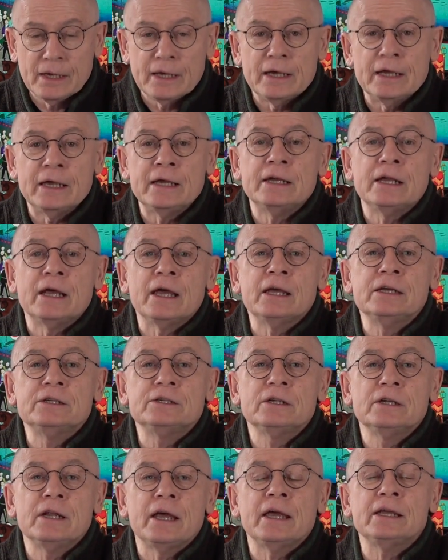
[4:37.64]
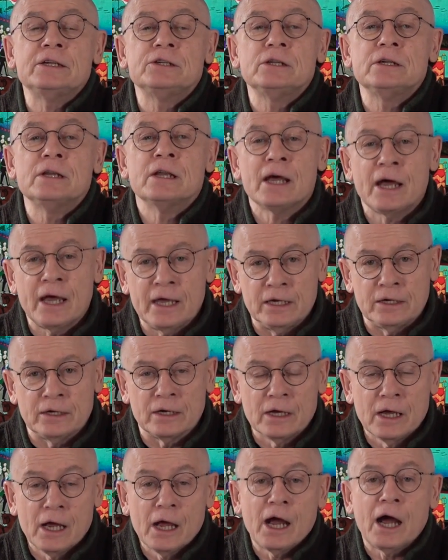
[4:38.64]
in
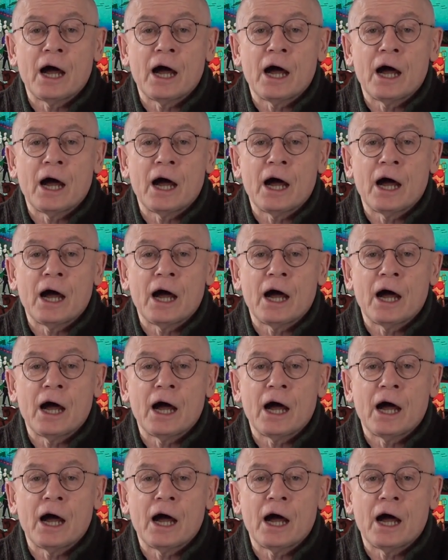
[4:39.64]
1889.